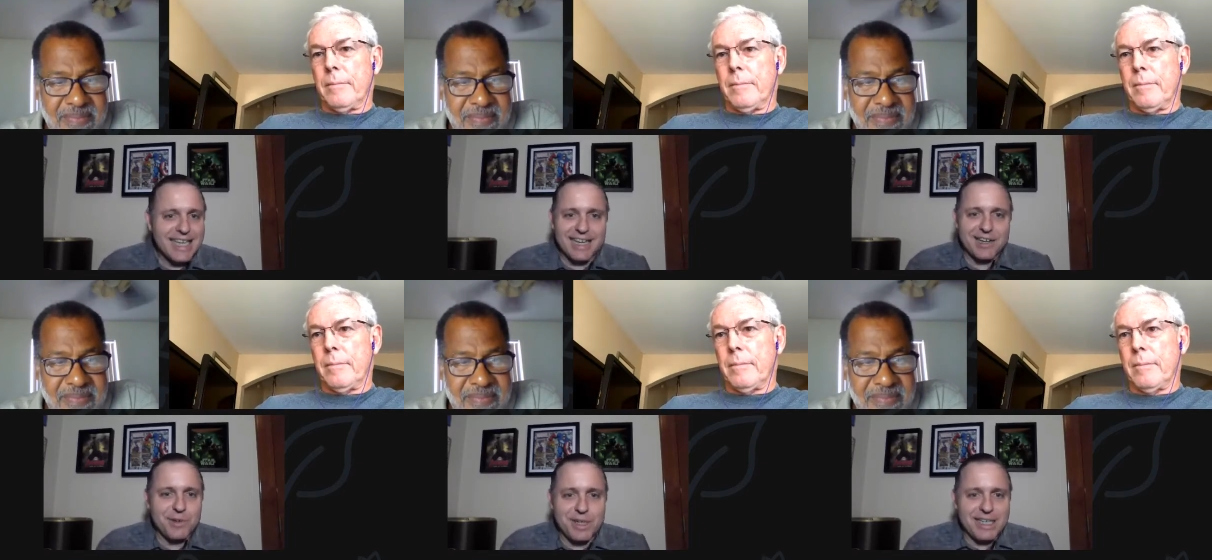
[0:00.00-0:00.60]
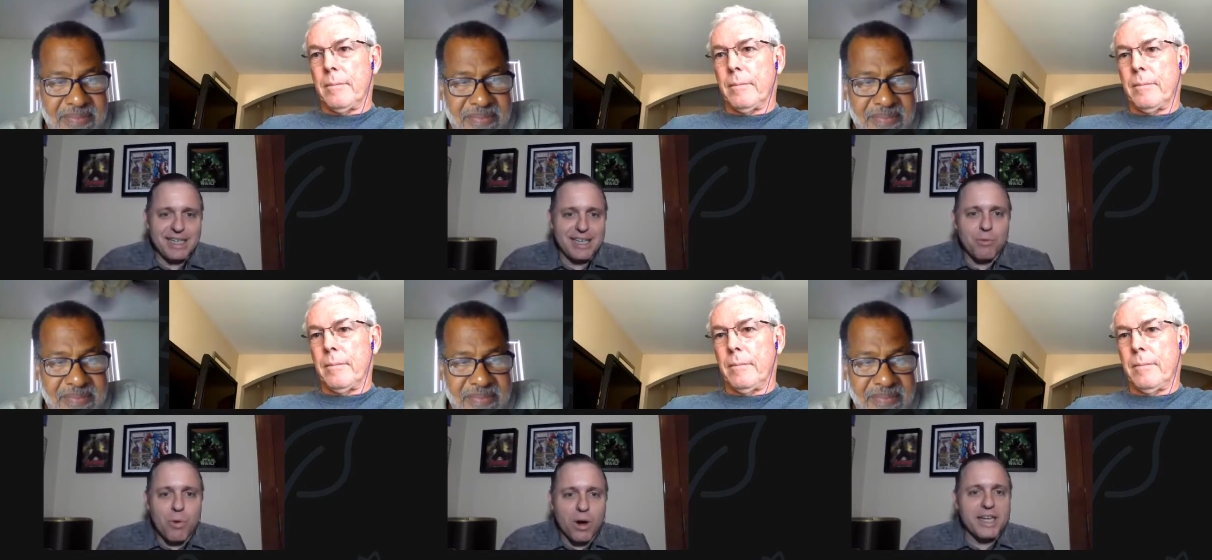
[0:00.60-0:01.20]
Speaker 1: you know, uh,
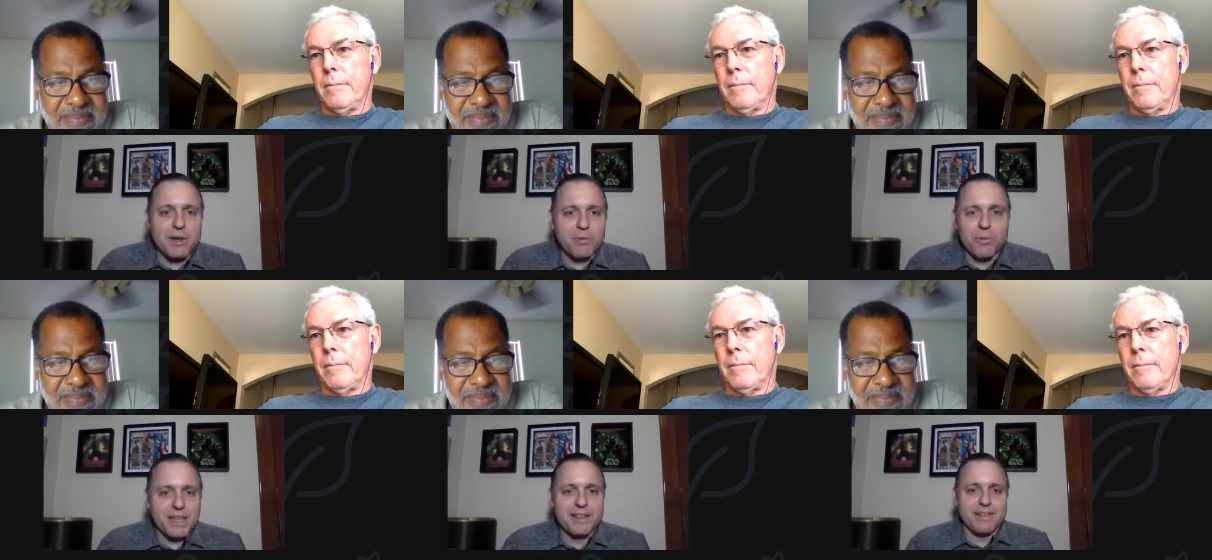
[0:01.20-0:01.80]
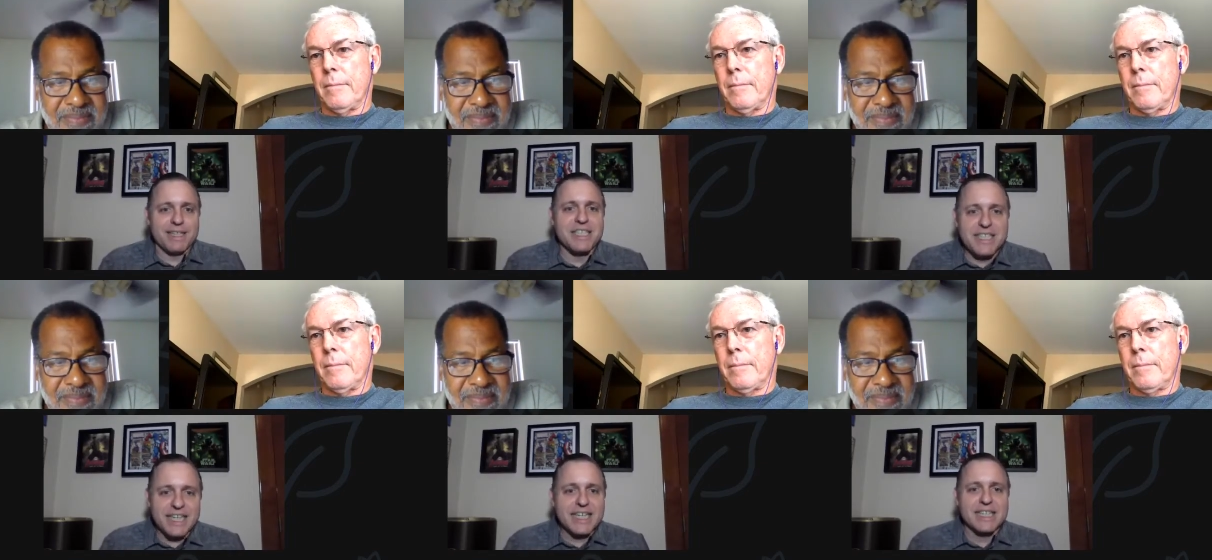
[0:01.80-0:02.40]
it, working with a
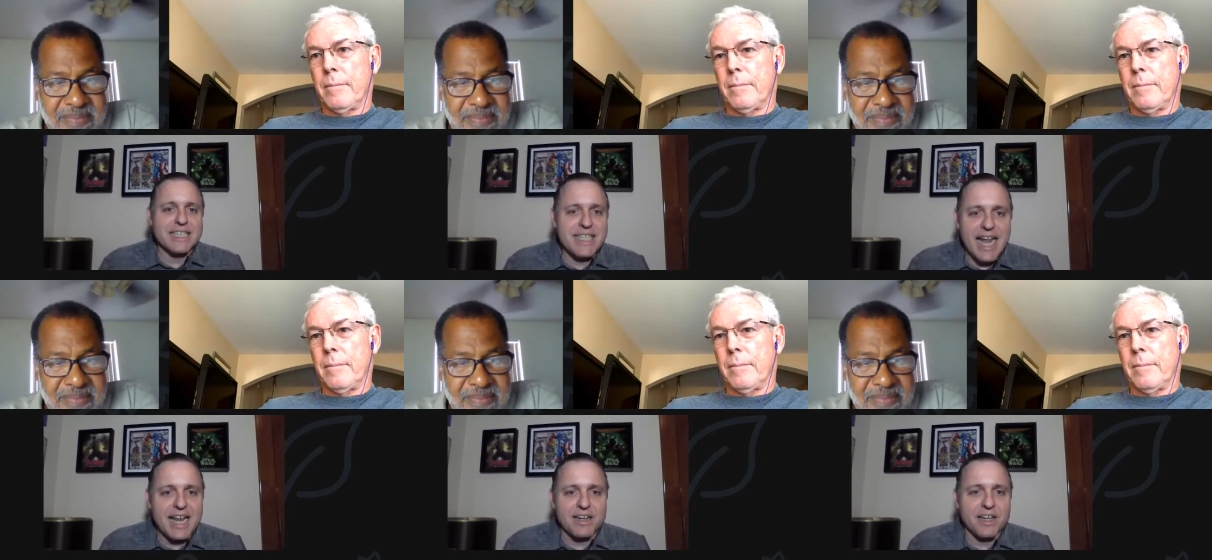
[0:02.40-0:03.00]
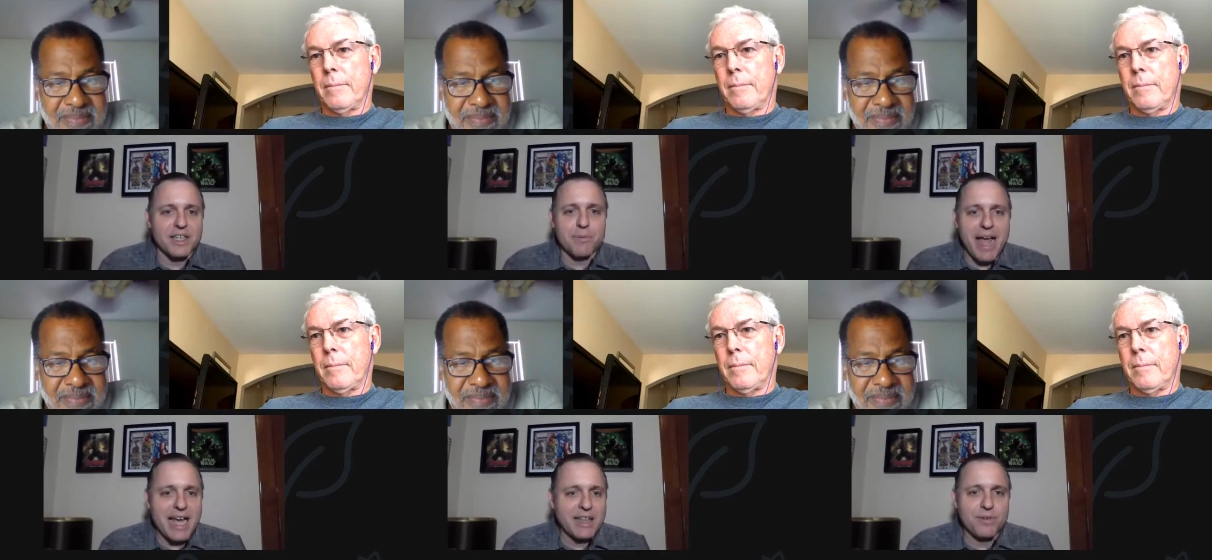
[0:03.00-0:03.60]
stick in the sand on
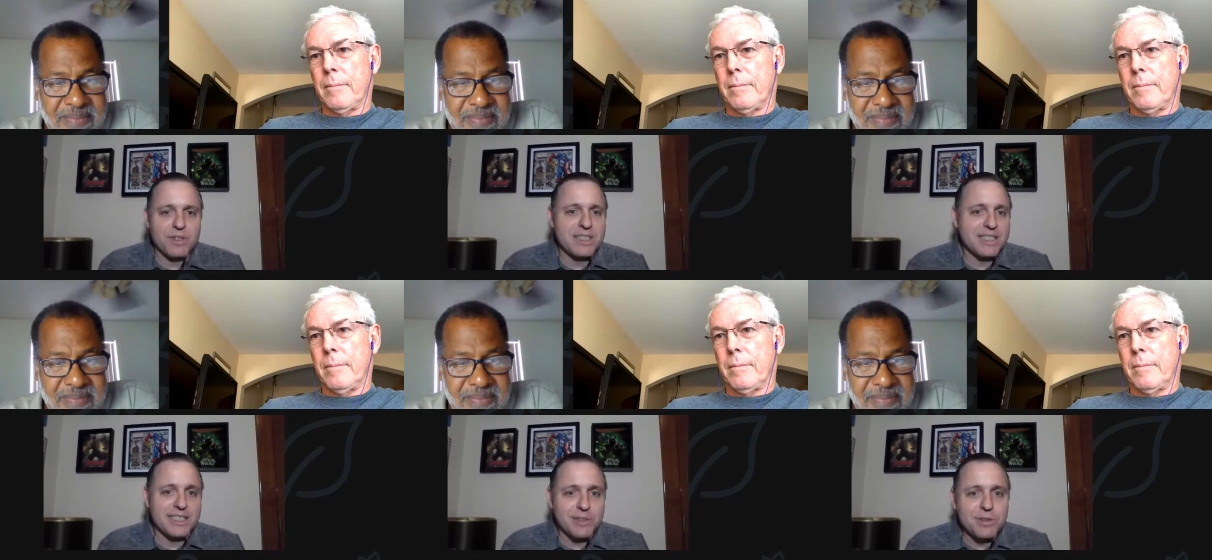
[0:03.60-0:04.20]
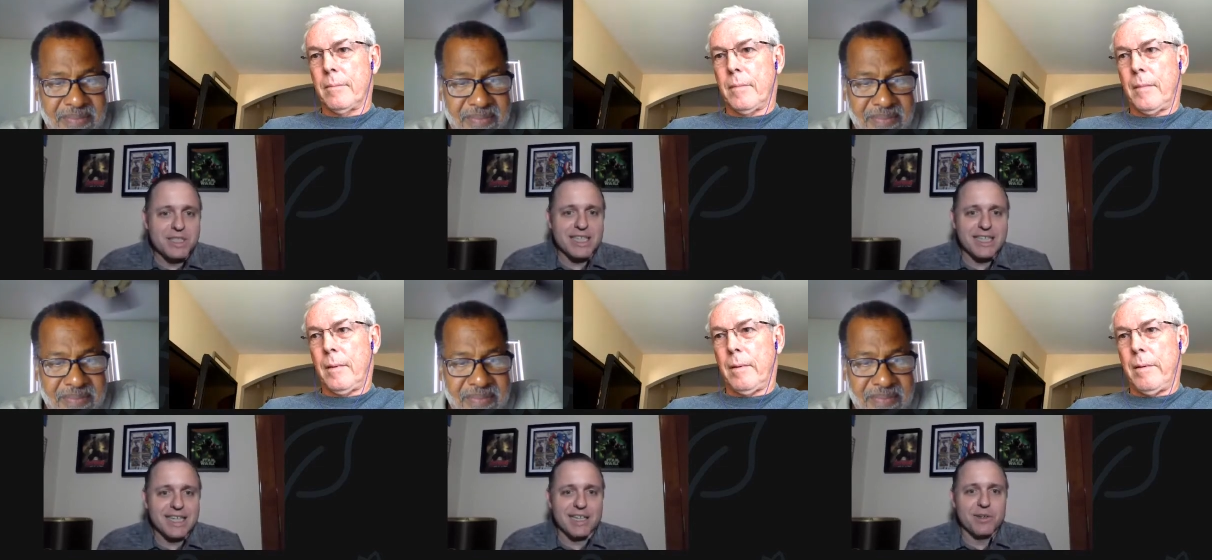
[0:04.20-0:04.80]
your math versus
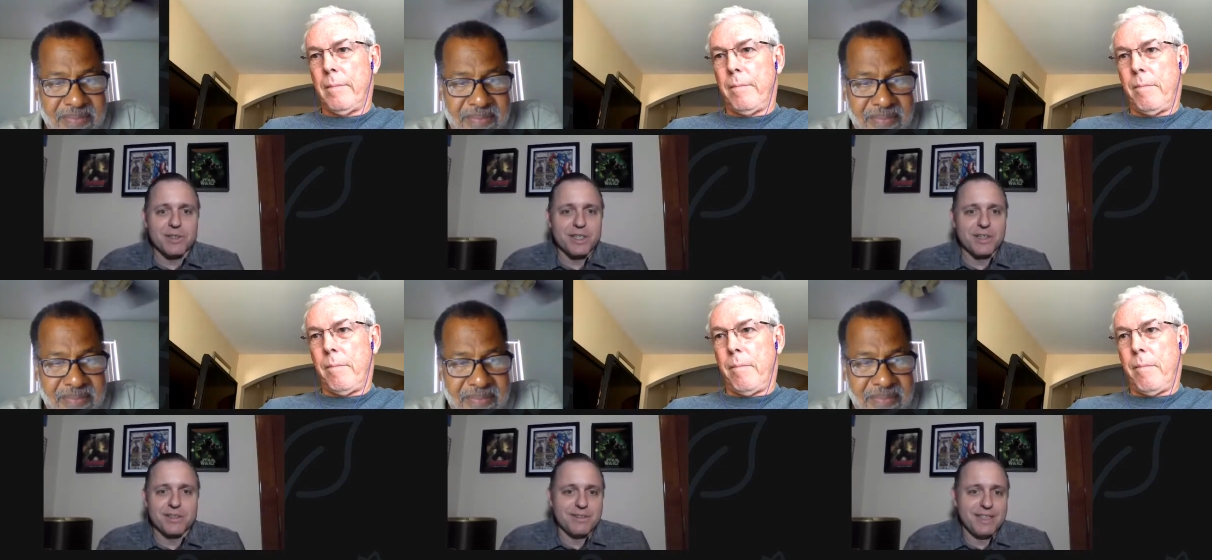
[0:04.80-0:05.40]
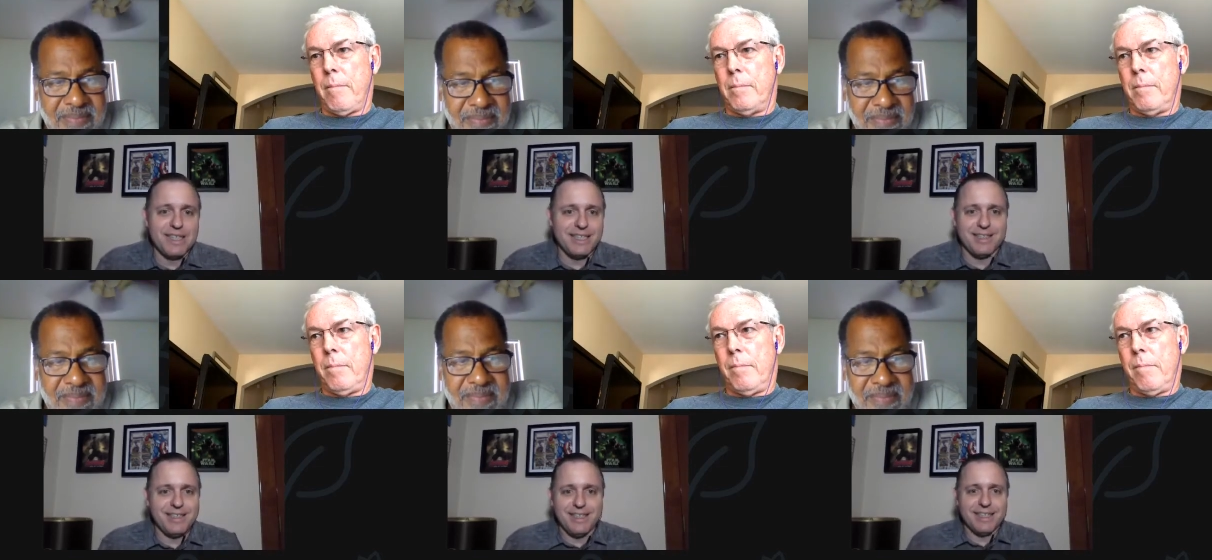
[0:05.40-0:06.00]
using, you know, your, you
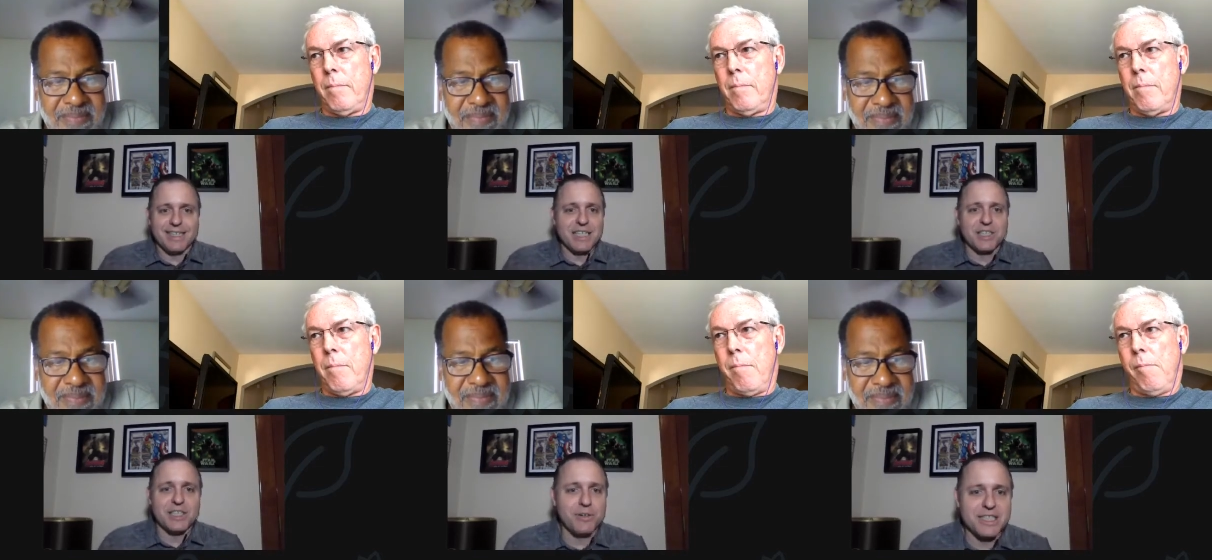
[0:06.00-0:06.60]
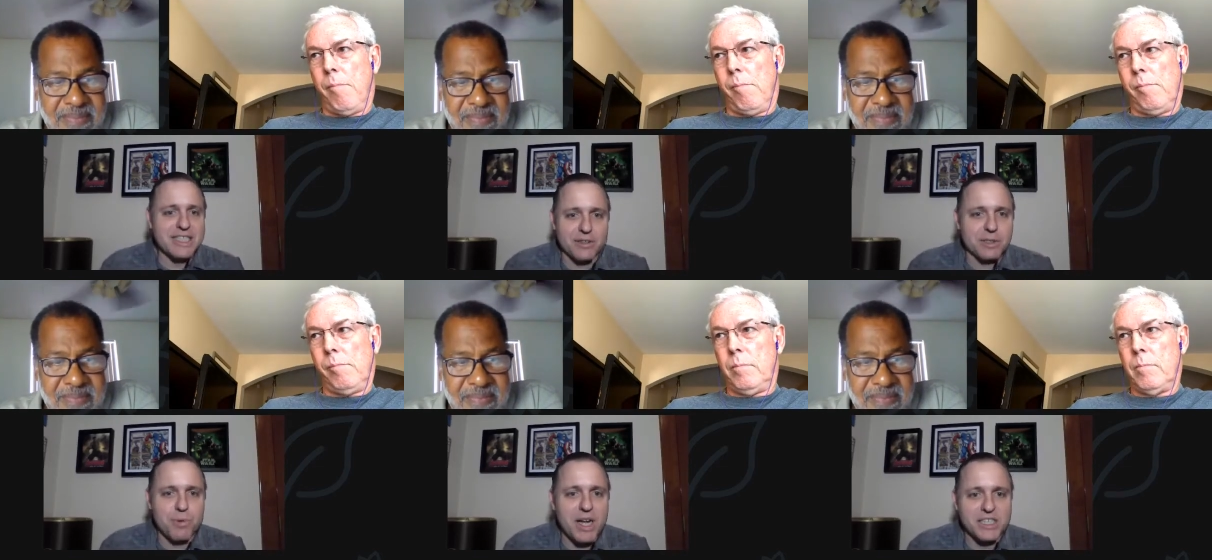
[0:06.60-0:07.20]
know, essentially your
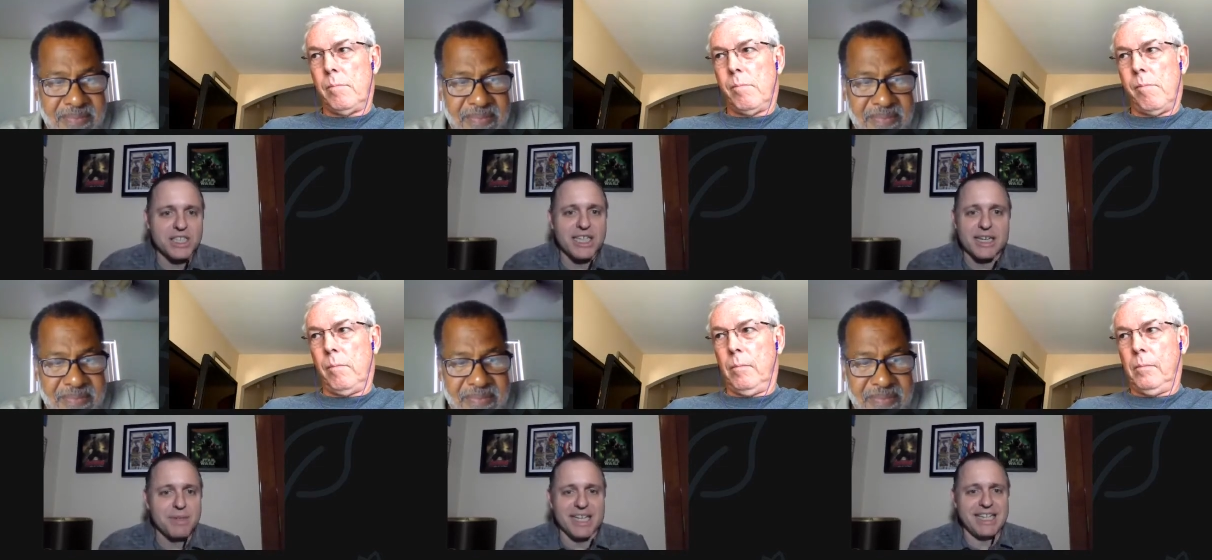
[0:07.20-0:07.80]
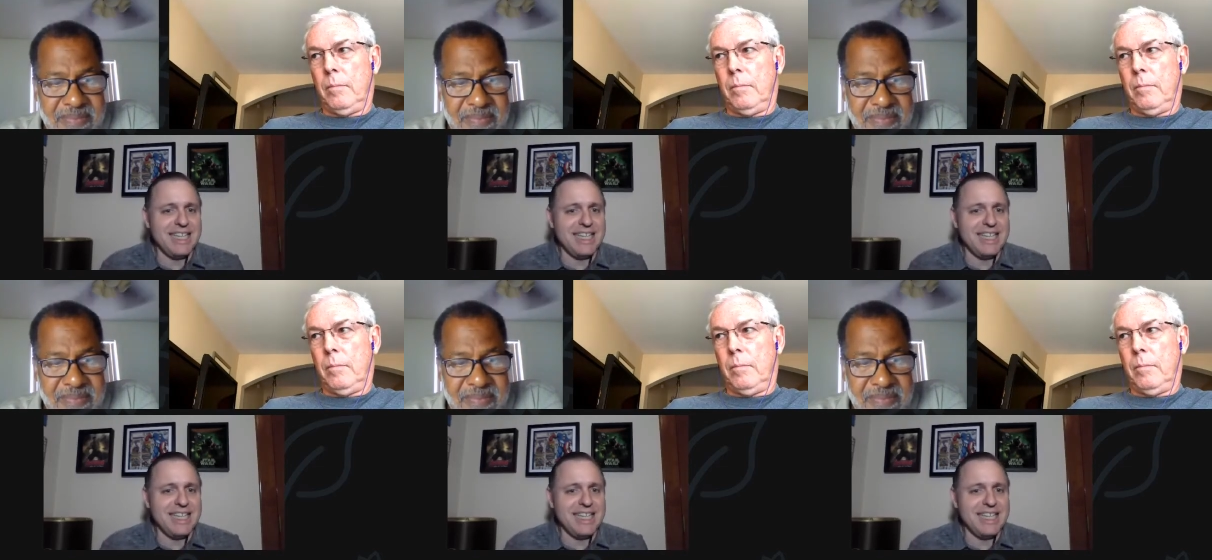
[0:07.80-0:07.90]
Excel spreadsheet. I mean,